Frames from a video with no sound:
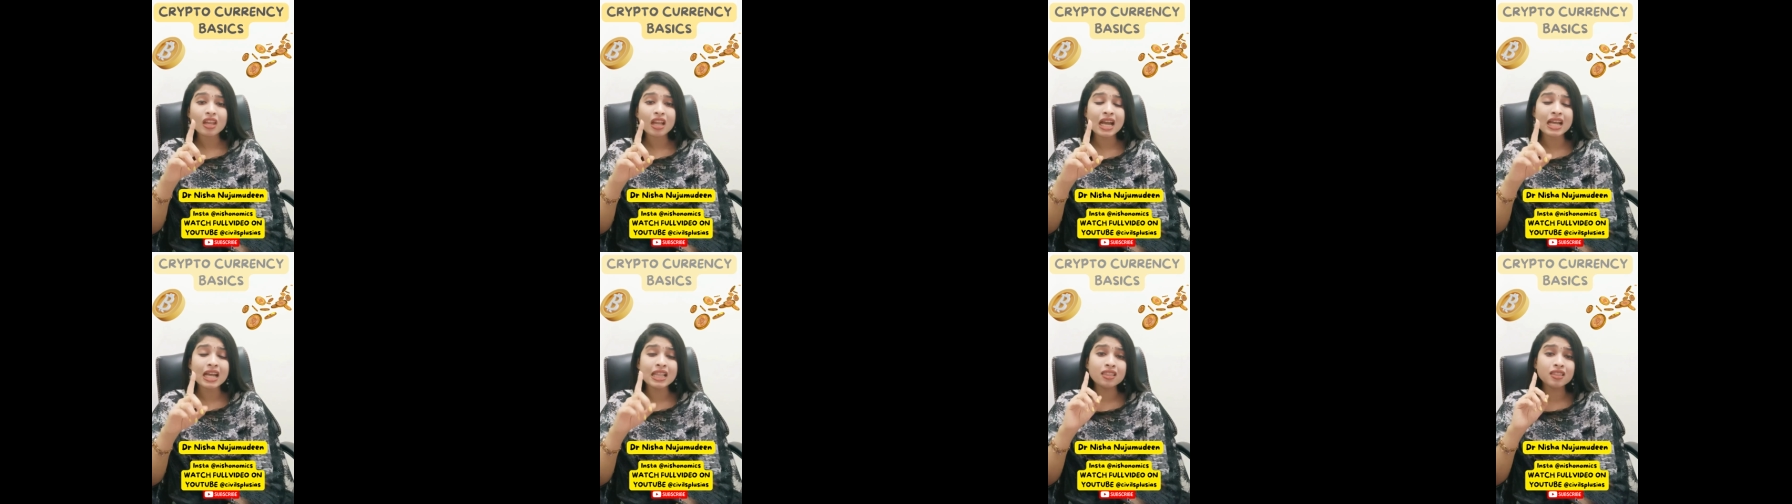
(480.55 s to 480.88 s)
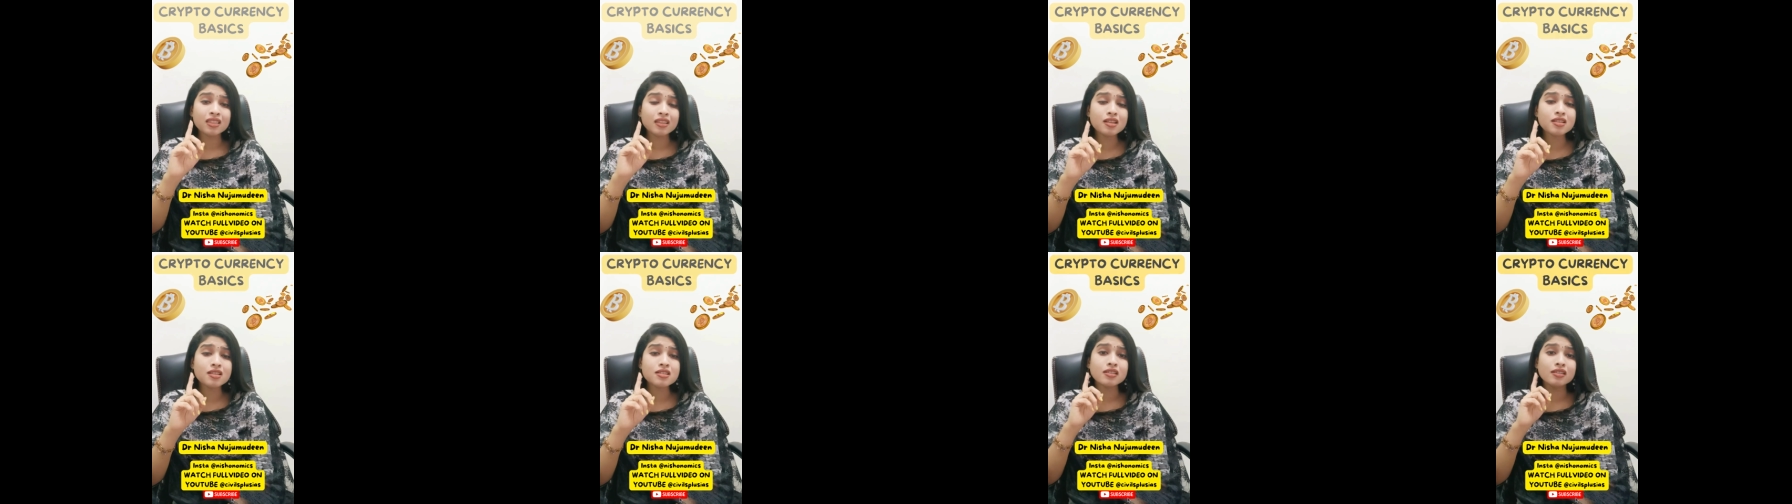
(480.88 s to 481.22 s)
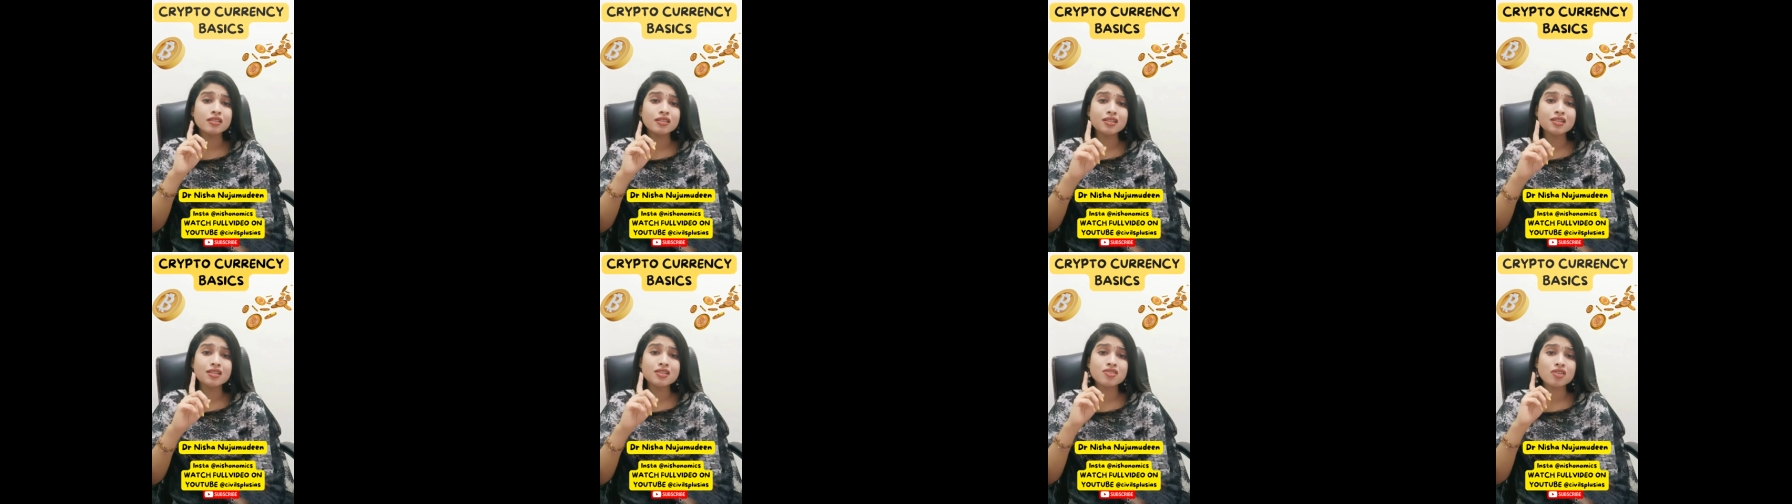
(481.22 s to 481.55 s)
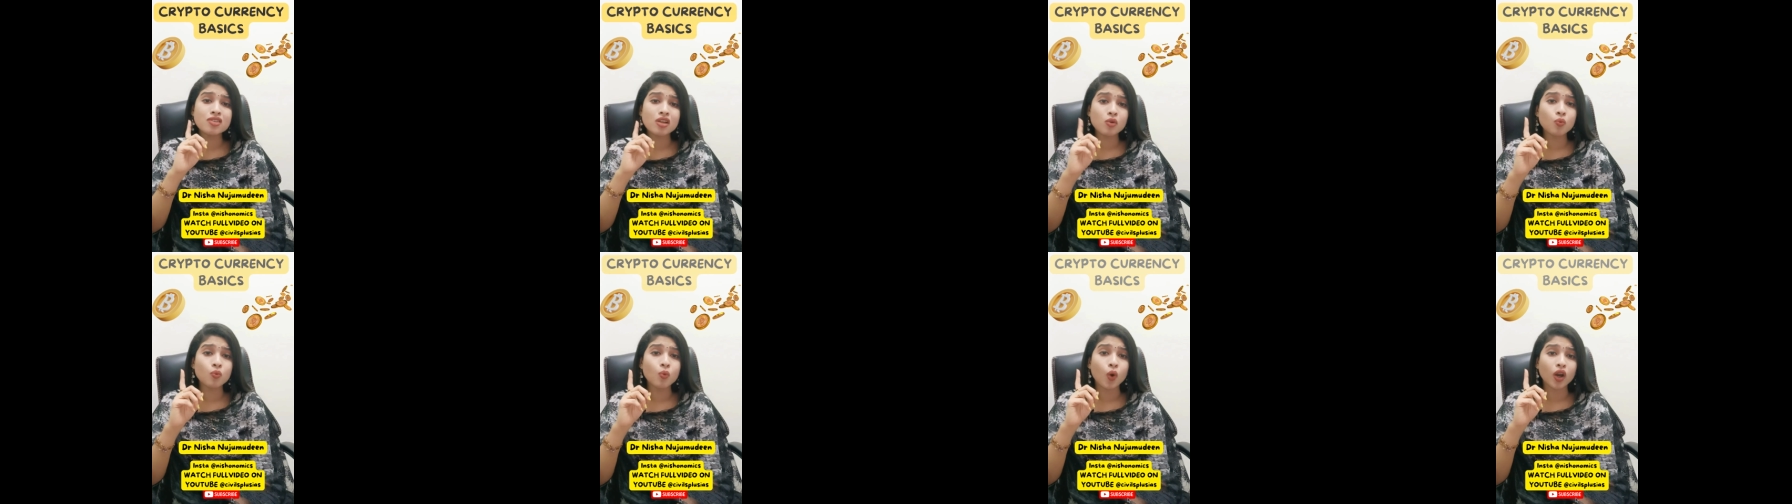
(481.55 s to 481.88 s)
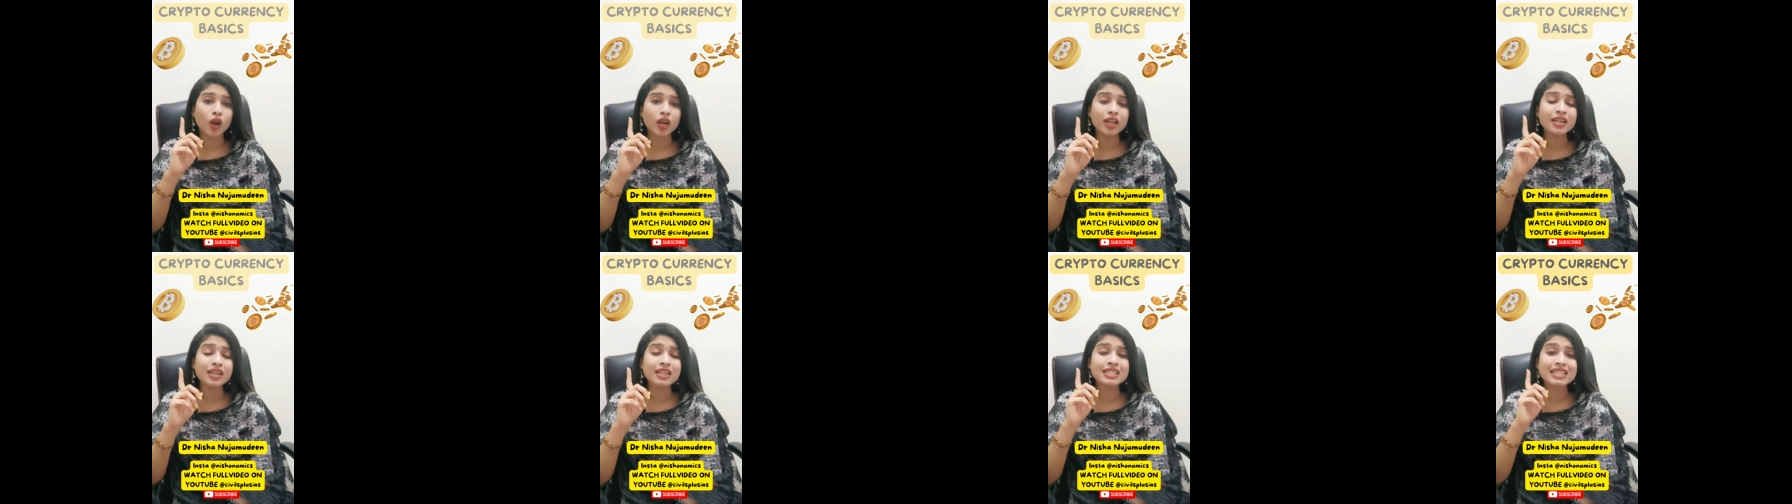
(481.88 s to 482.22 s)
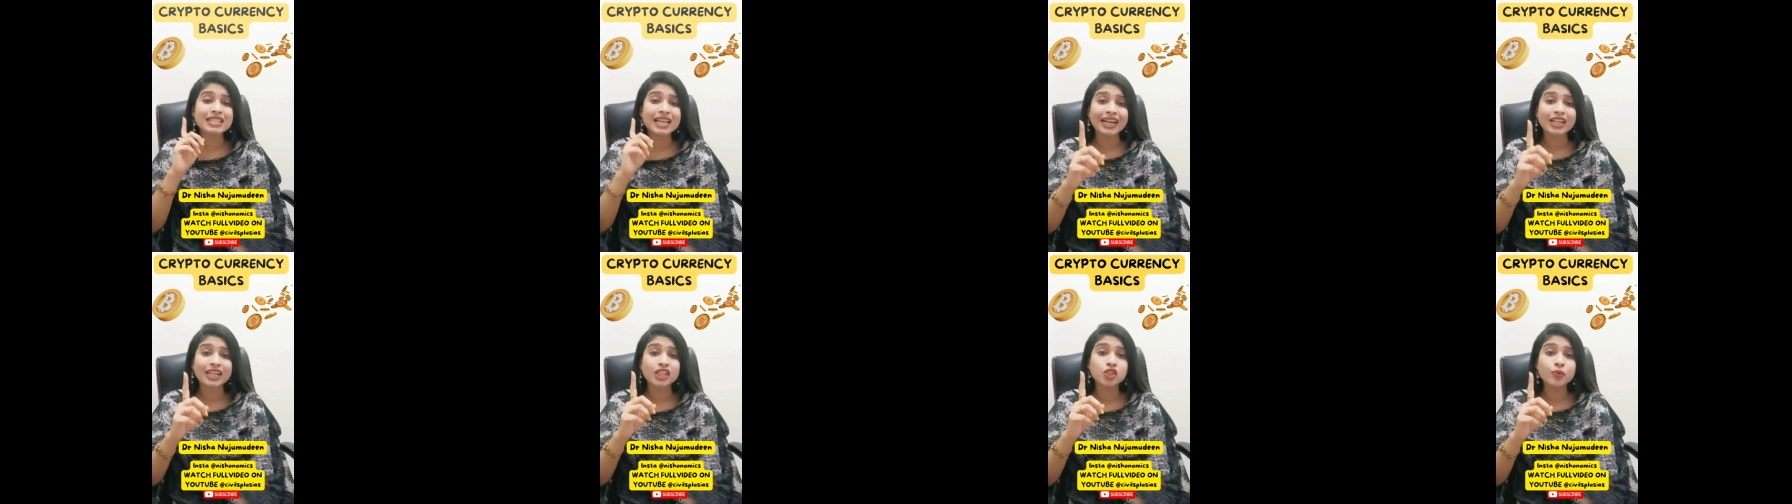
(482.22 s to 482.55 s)
And this digital wallet is
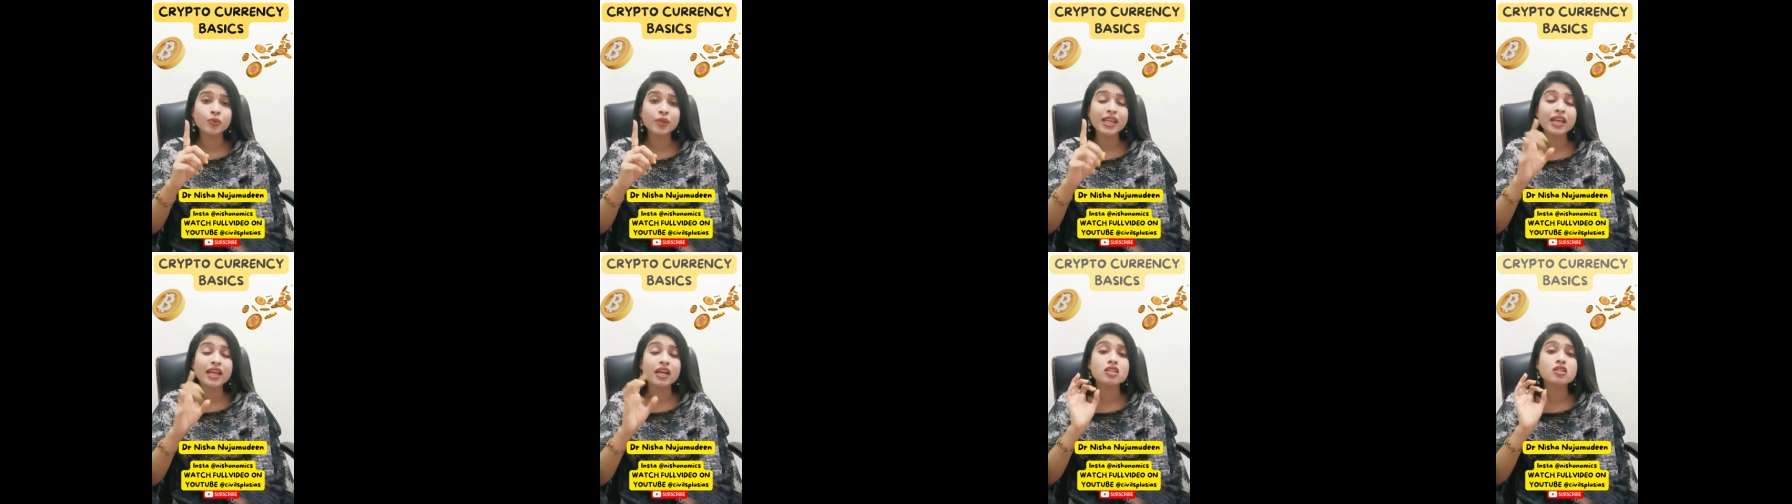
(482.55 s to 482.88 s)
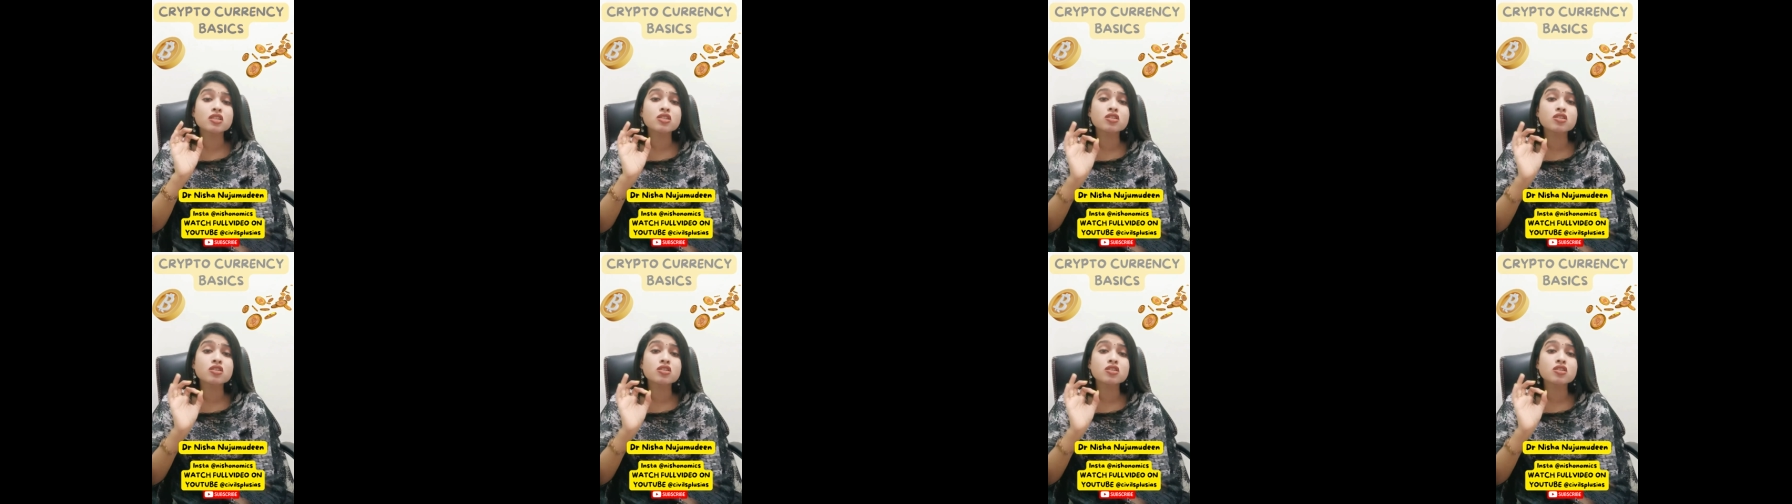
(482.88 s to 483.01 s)
actually a